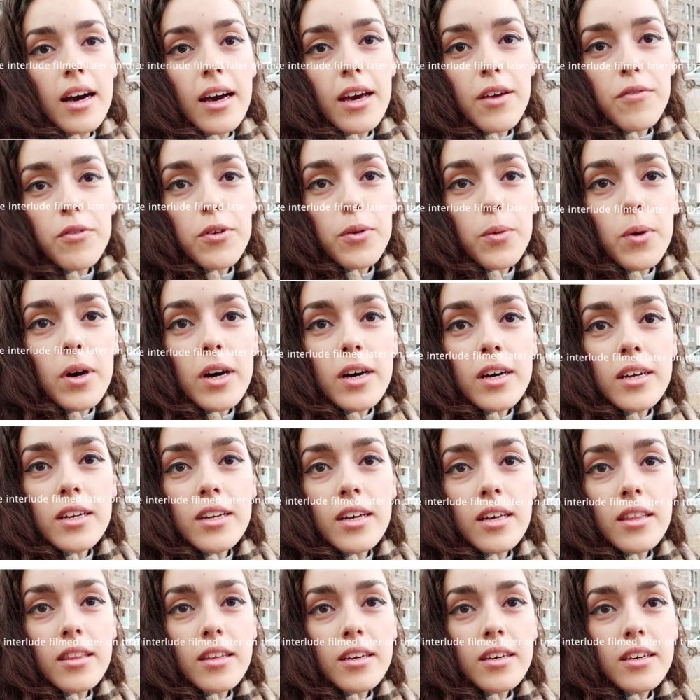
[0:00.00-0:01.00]
Hi everyone.
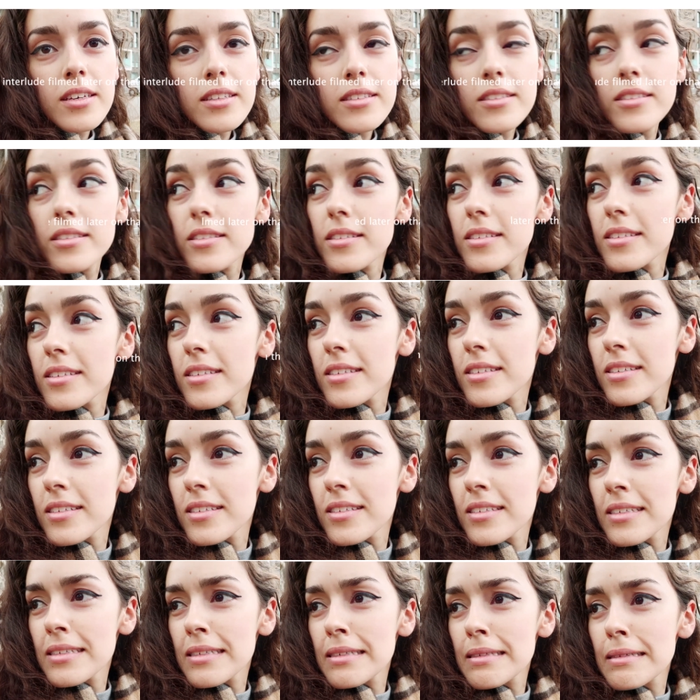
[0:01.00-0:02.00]
I think it's
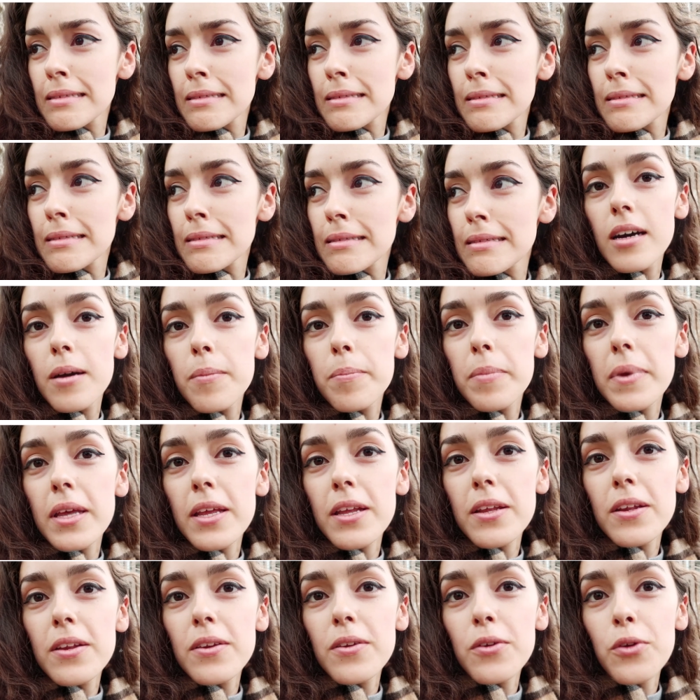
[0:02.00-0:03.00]
a
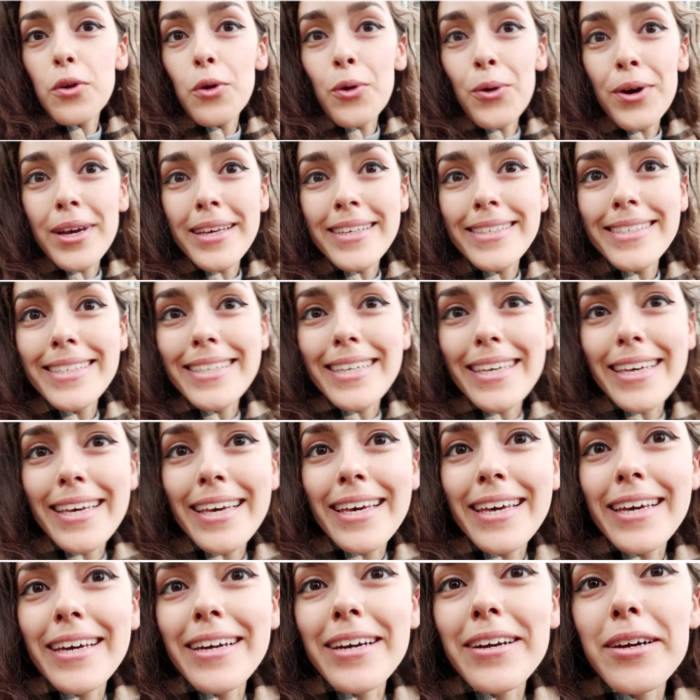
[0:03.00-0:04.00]
bit noisy
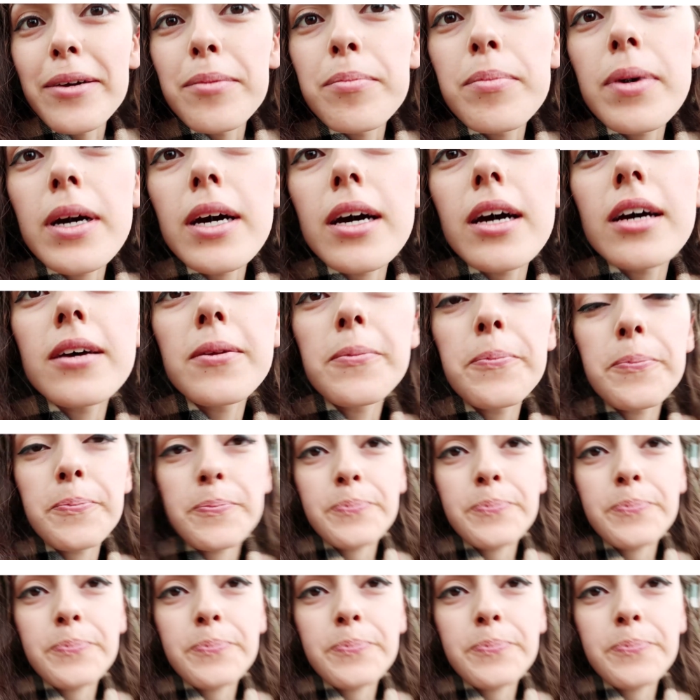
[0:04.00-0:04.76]
here, but